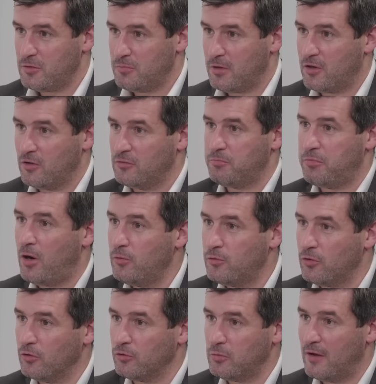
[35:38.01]
Because Pro
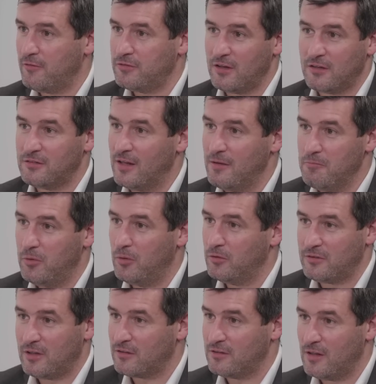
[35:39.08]
Tours, we have 16
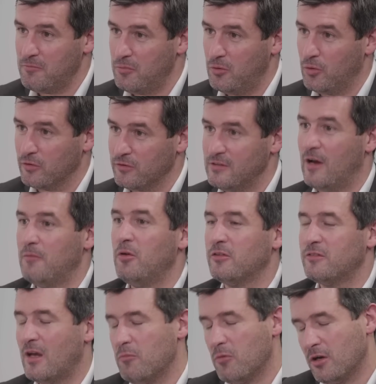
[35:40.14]
boards. Now, I'm not
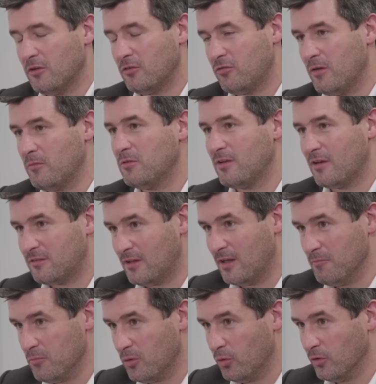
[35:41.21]
saying we're going to stream
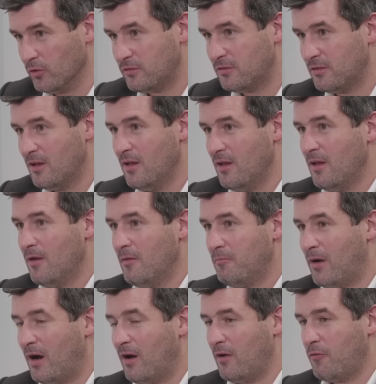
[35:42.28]
16 boards,
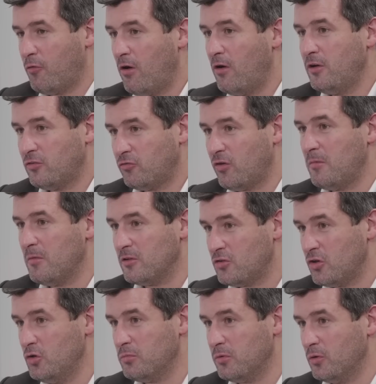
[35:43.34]
but if we're only streaming
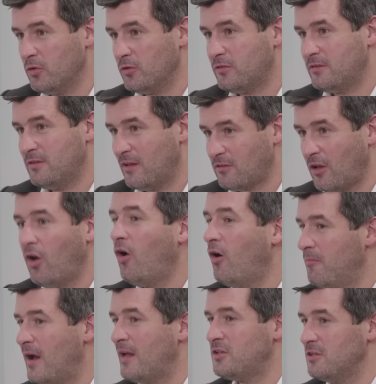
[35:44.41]
2 boards, that's a lot of
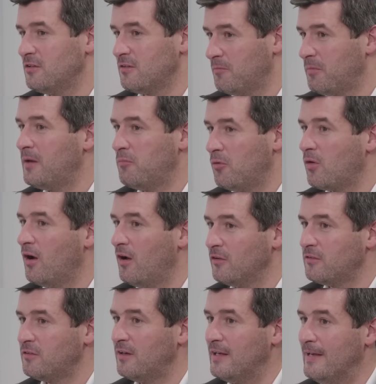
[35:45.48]
matches that people can't
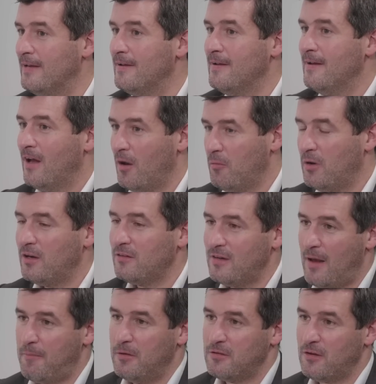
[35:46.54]
see. Mm. And when there's an
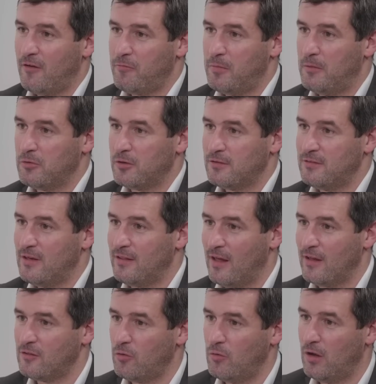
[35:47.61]
appetite for people to see
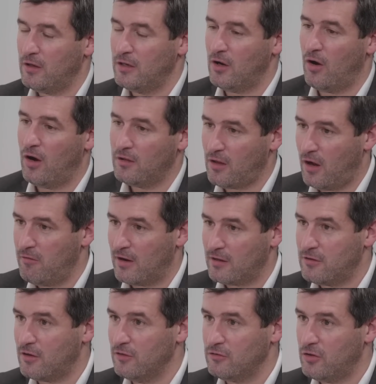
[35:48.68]
that, you know, our
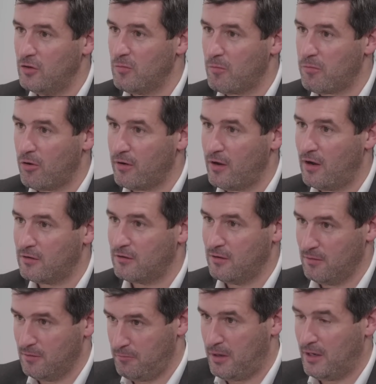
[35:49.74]
direct-to-consumer product,
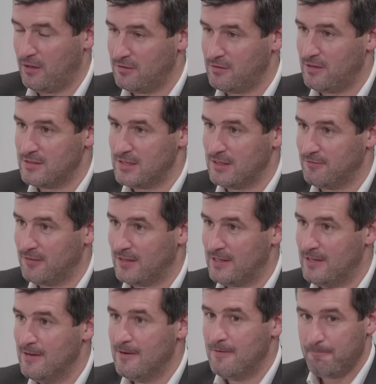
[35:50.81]
the PDC TV,
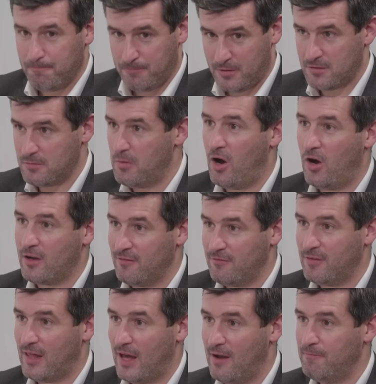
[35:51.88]
there's a market for
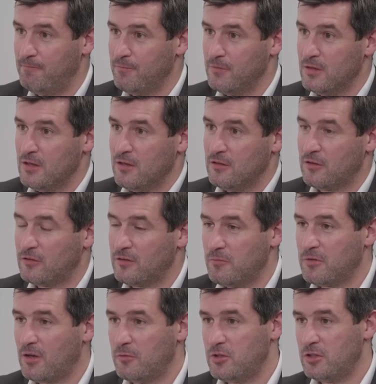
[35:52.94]
that. So
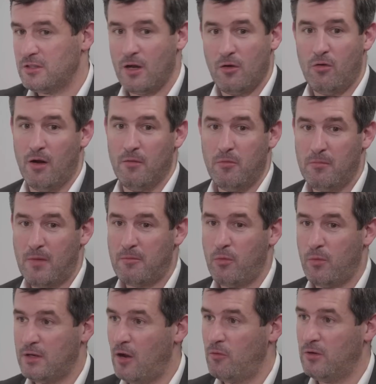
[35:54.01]
sometimes you say, all right, well, maybe
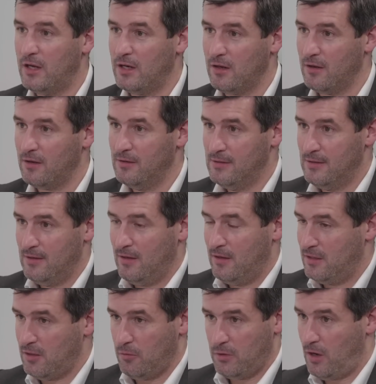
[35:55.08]
we don't need
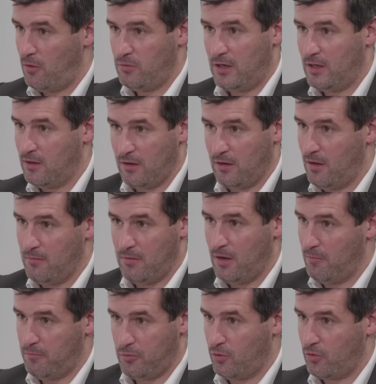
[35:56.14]

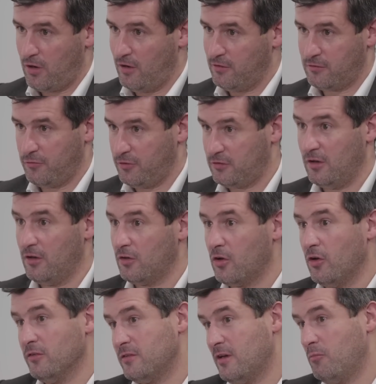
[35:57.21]
a broadcaster for certain
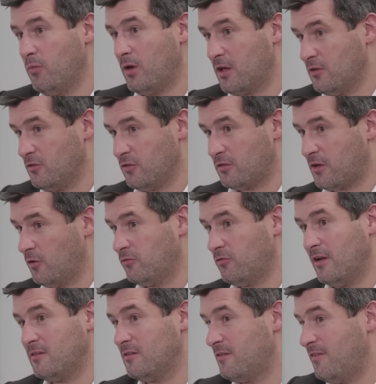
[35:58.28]
content. We can just go
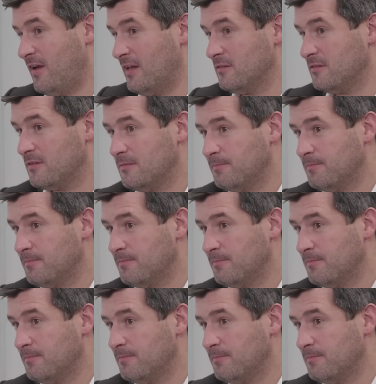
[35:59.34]
straight to the fans.